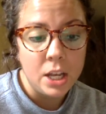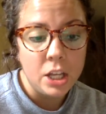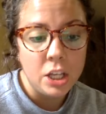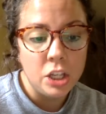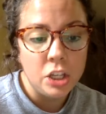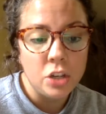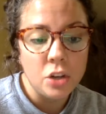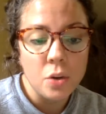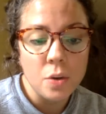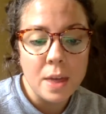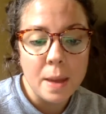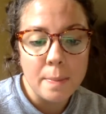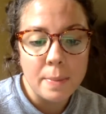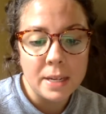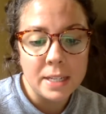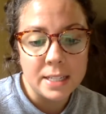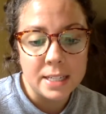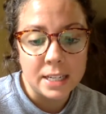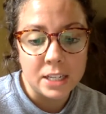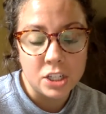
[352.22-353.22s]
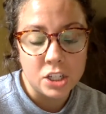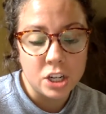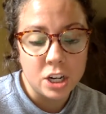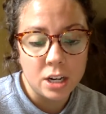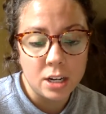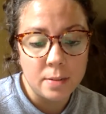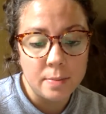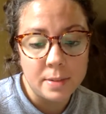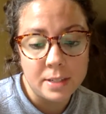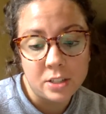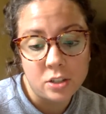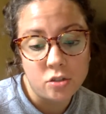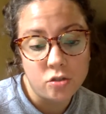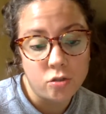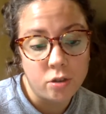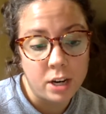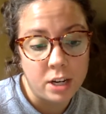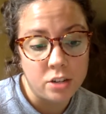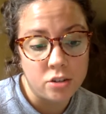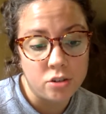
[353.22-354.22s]
You know that big dictionary in Mrs.
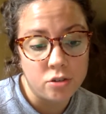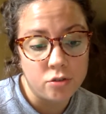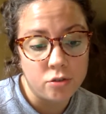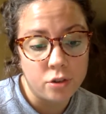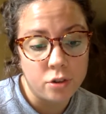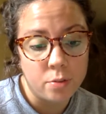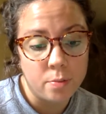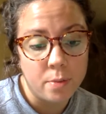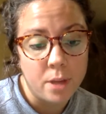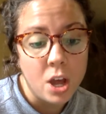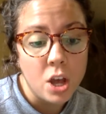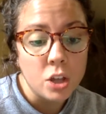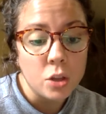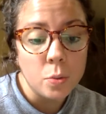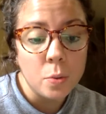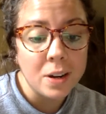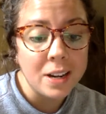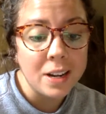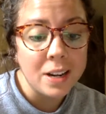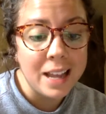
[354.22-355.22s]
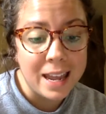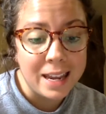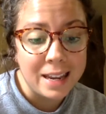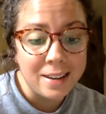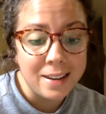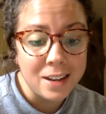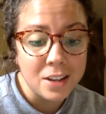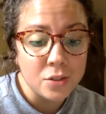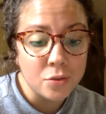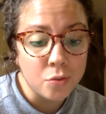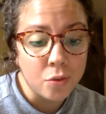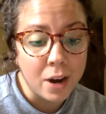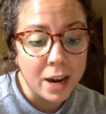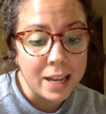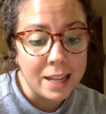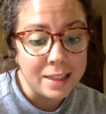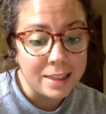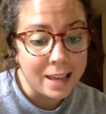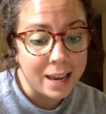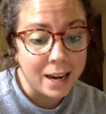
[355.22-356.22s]
Granger's room? The word ain't is
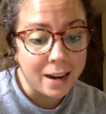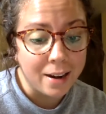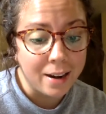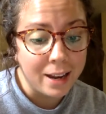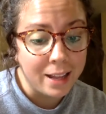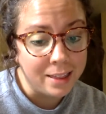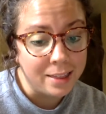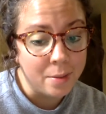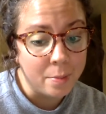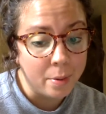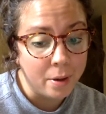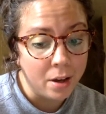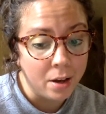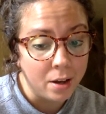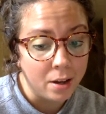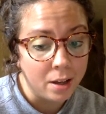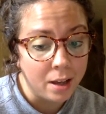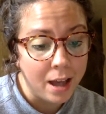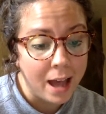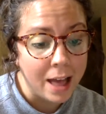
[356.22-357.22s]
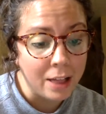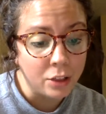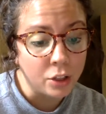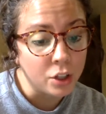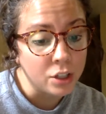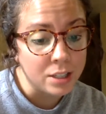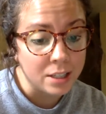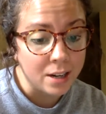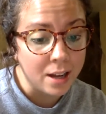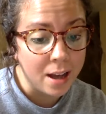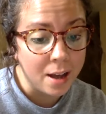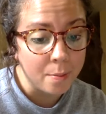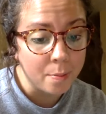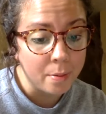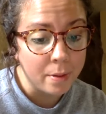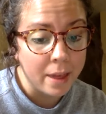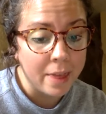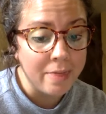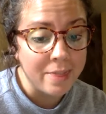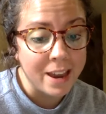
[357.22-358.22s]
right there in the book. I looked it up,
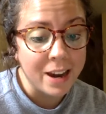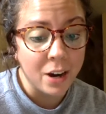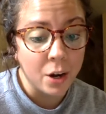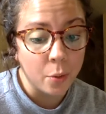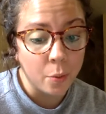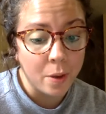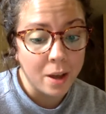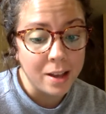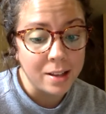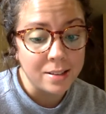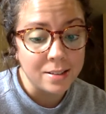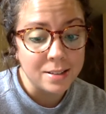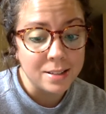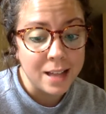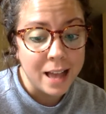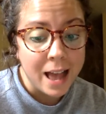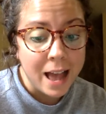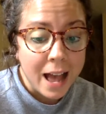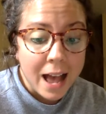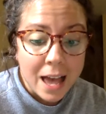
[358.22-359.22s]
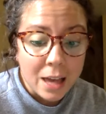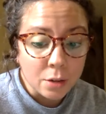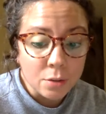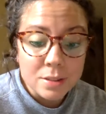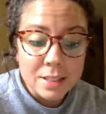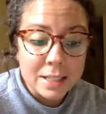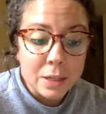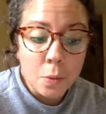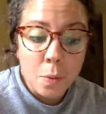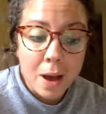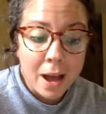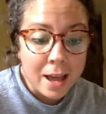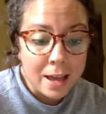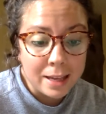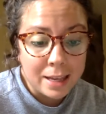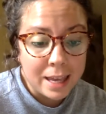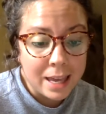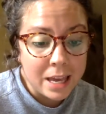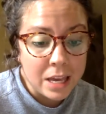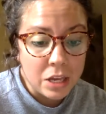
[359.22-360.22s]
and there it was. I don't see why I
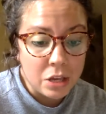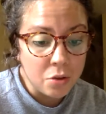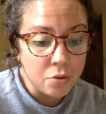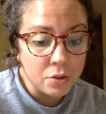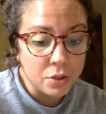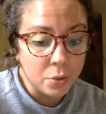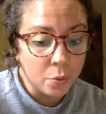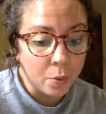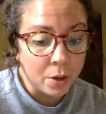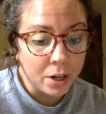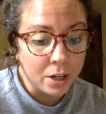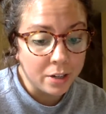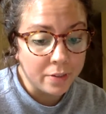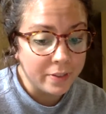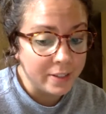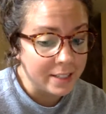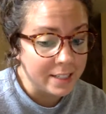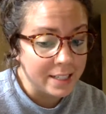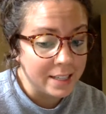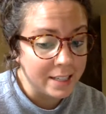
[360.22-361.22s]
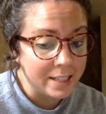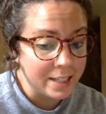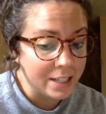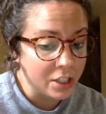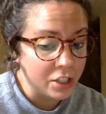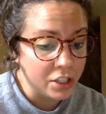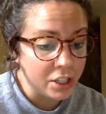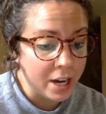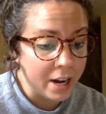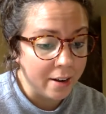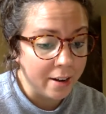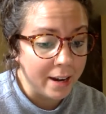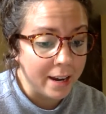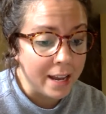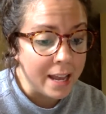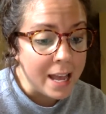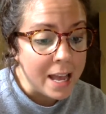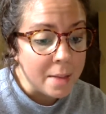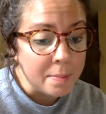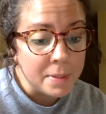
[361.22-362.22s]
can't use the word if it's in the dictionary.
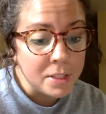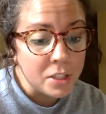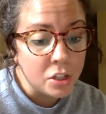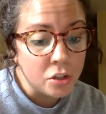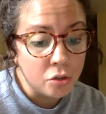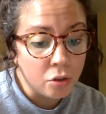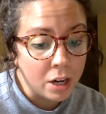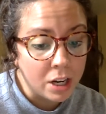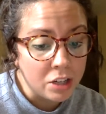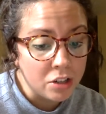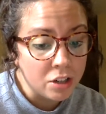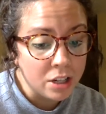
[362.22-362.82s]
Mrs. Granger